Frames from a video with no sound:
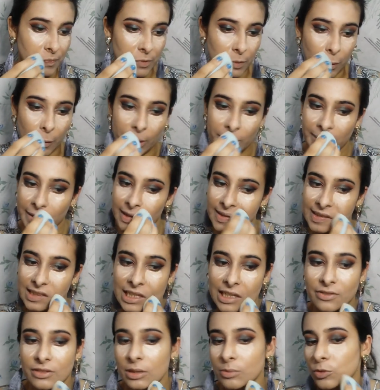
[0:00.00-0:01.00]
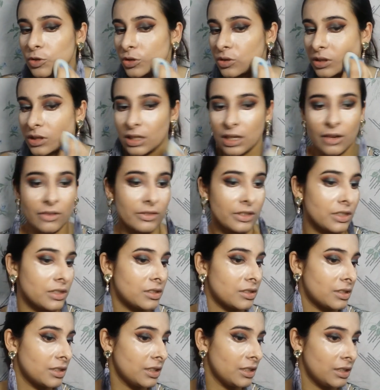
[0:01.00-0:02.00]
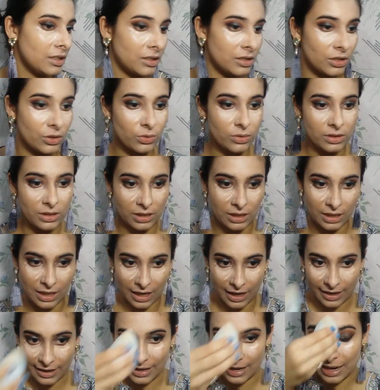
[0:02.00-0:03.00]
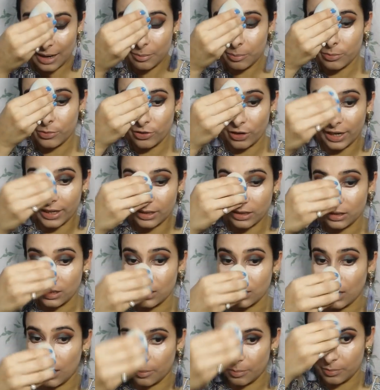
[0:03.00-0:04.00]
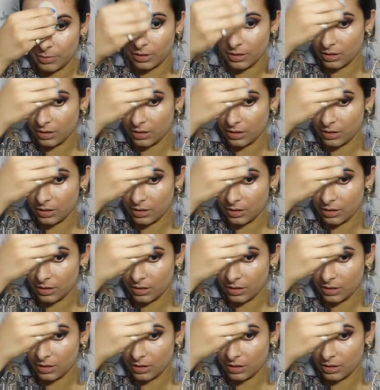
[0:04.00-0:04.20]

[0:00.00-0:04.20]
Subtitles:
So it does have some good coverage. See, do you see? I am brightened up.